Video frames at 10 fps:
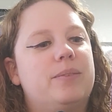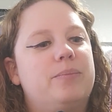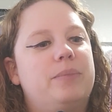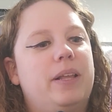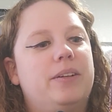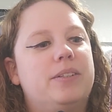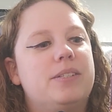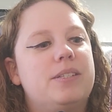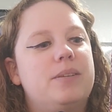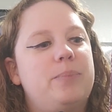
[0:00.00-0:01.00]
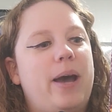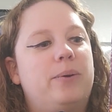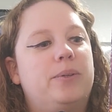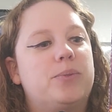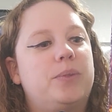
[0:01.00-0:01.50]
mother's
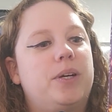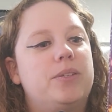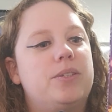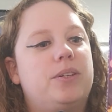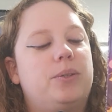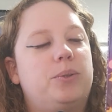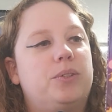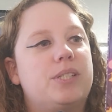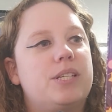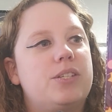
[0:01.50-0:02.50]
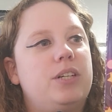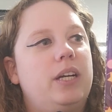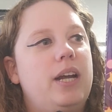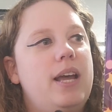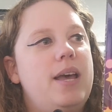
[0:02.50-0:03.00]
powers will go to her older sister,